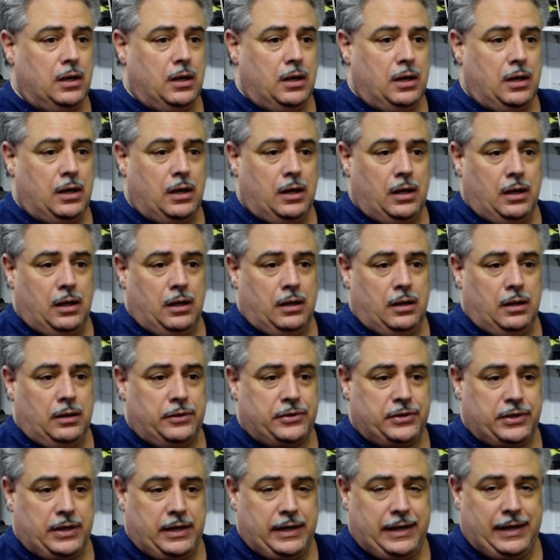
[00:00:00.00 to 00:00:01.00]

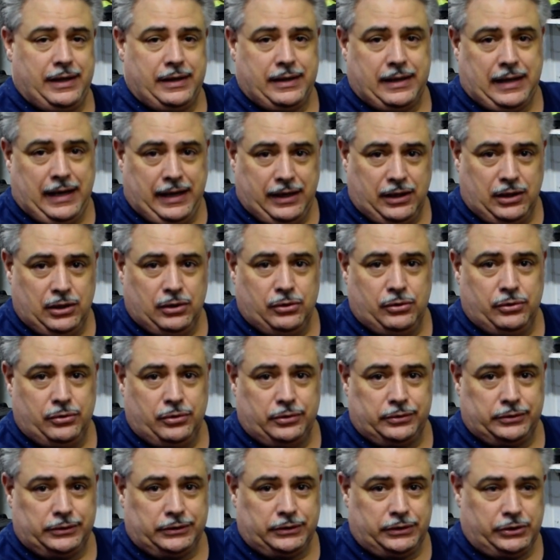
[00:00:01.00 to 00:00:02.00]
send out a thank
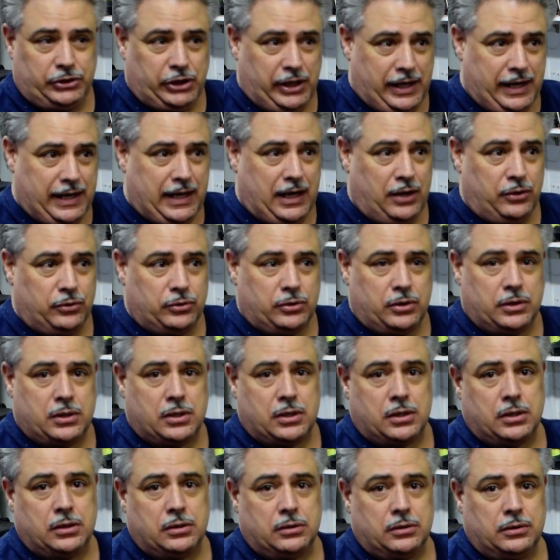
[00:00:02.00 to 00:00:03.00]
you or shout out
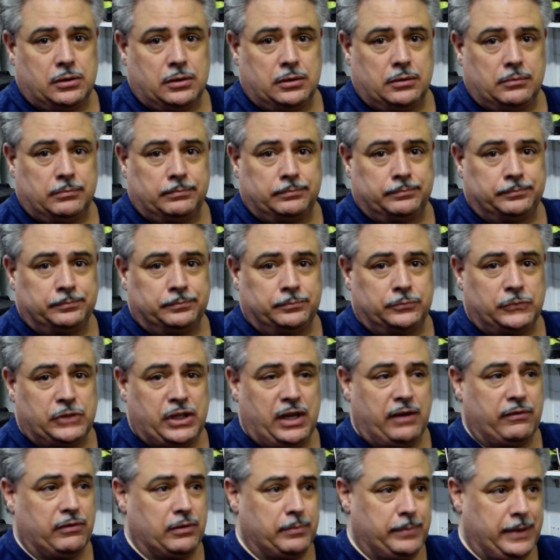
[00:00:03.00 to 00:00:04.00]
to
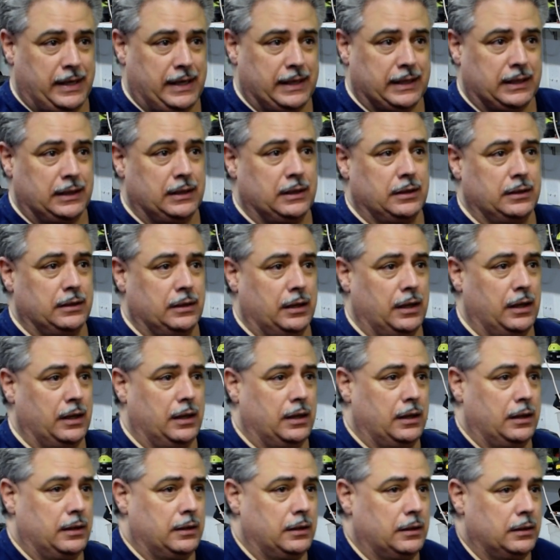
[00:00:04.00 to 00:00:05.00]
everybody,
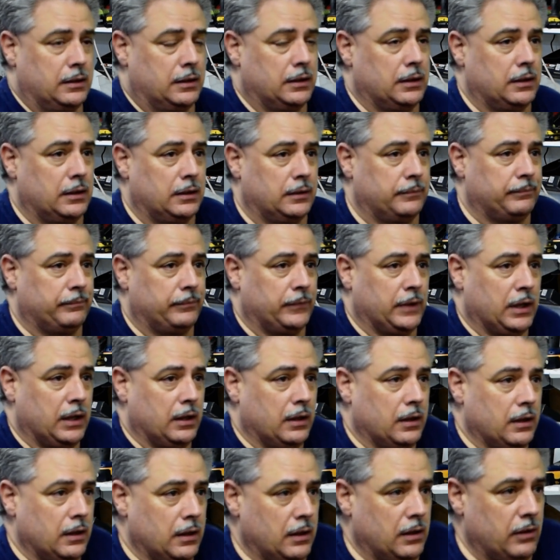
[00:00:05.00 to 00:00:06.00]
and
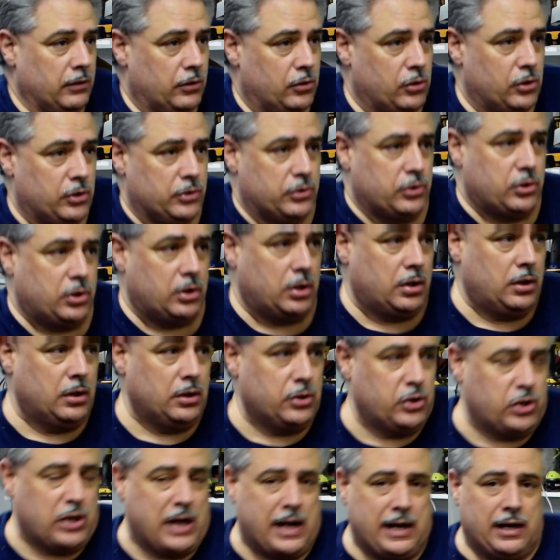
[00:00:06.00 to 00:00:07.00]
of course
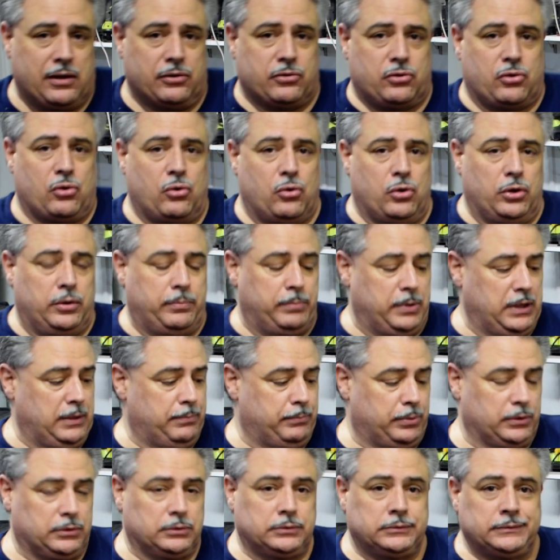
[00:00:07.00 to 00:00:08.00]
shout outs to all the
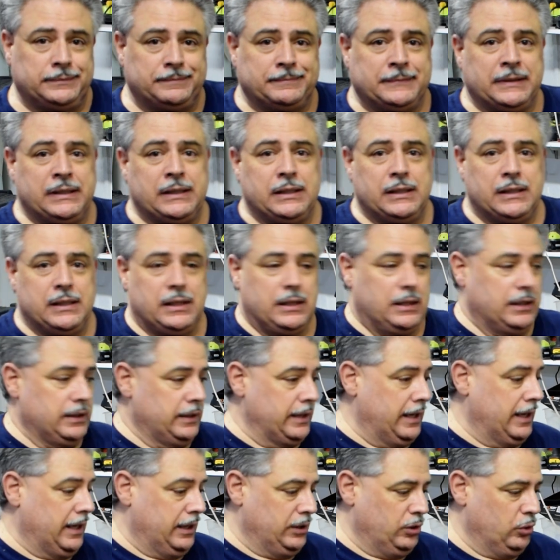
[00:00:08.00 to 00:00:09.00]
people
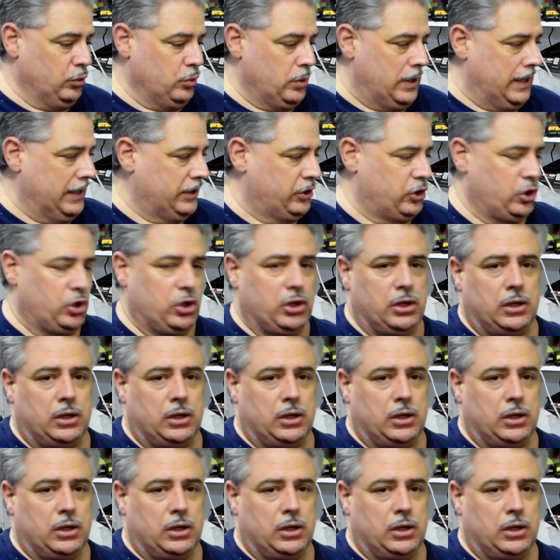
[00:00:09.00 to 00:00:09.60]
that I do watch.